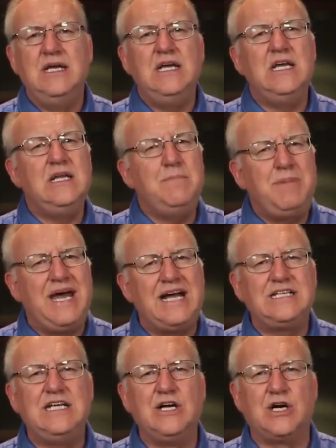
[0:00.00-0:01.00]
in
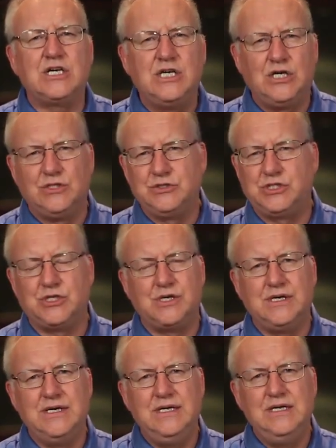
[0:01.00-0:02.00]
impacting our culture
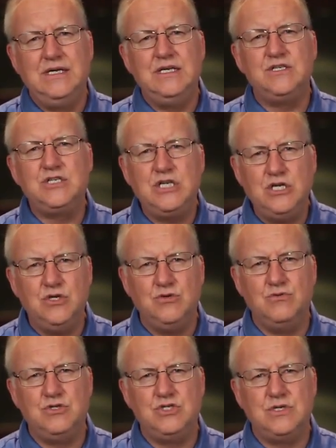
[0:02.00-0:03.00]
is
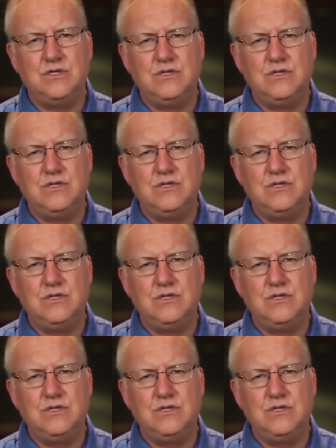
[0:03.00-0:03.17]
huge.